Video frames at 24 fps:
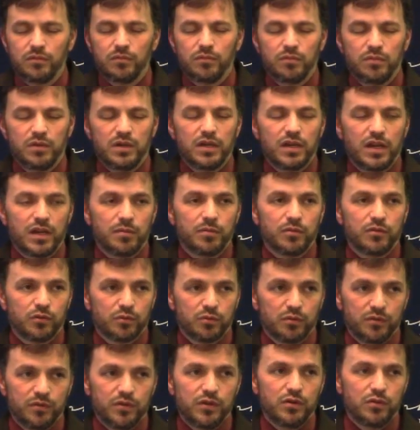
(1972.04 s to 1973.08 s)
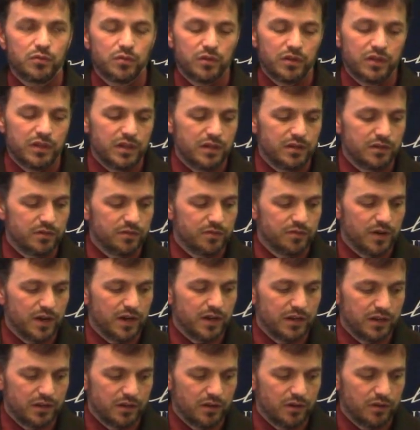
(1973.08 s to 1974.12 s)
being able to review will lead to
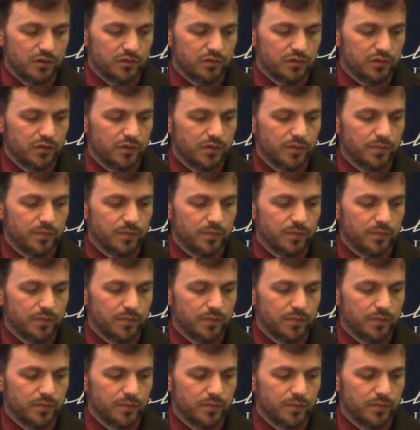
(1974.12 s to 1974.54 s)
finding those.